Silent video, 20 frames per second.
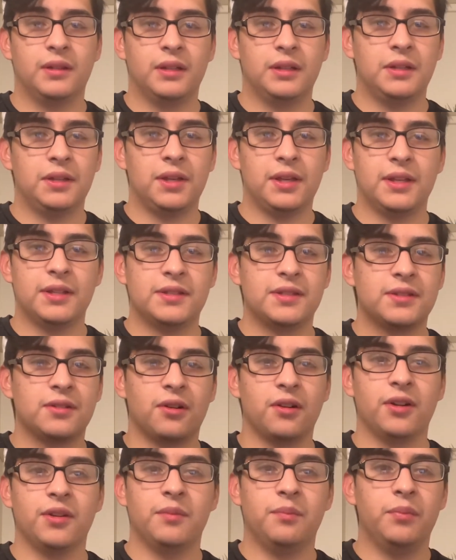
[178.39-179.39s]
it
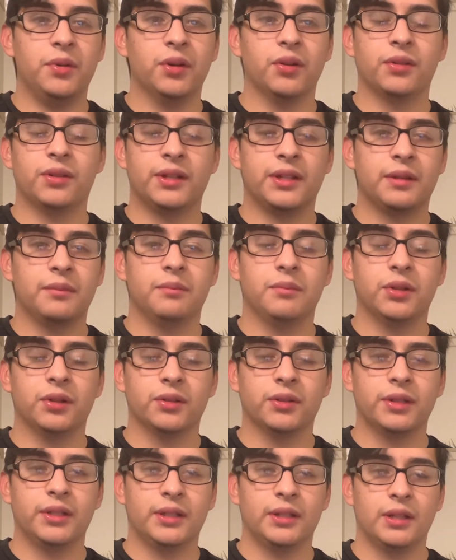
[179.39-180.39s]
started building and
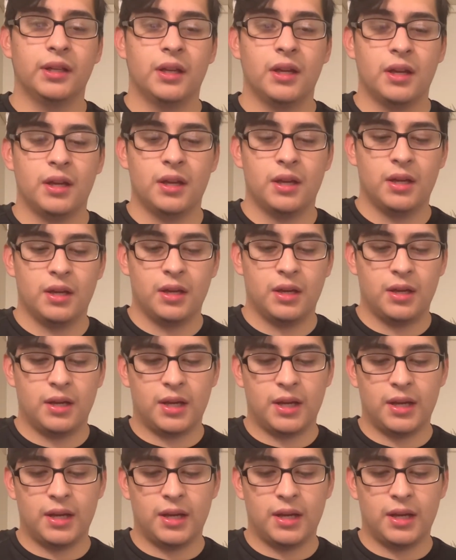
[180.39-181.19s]
building, I